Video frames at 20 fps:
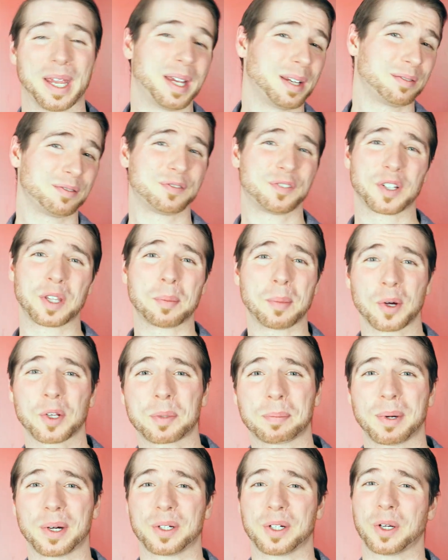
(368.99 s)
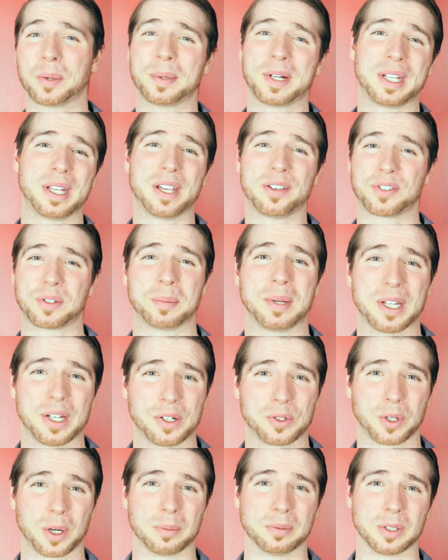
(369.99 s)
and for the most part, nobody gives me
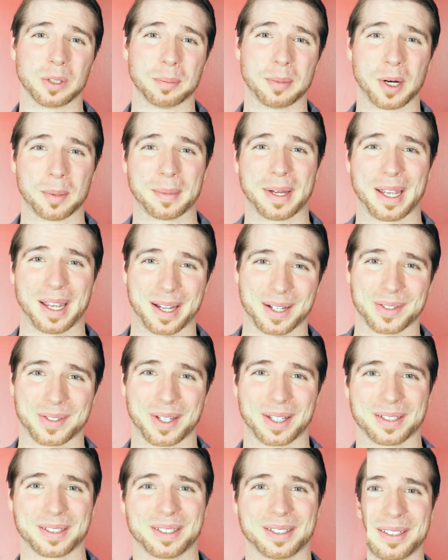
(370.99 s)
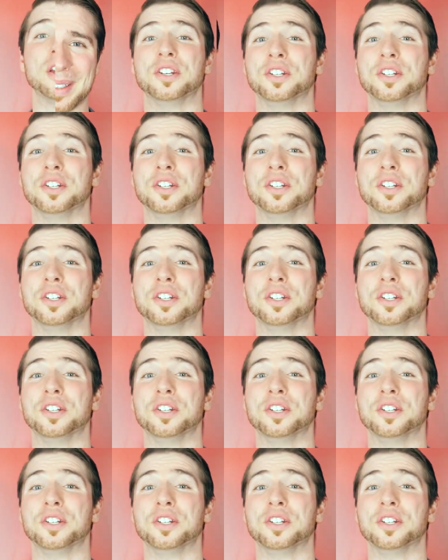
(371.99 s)
any trouble about my accent.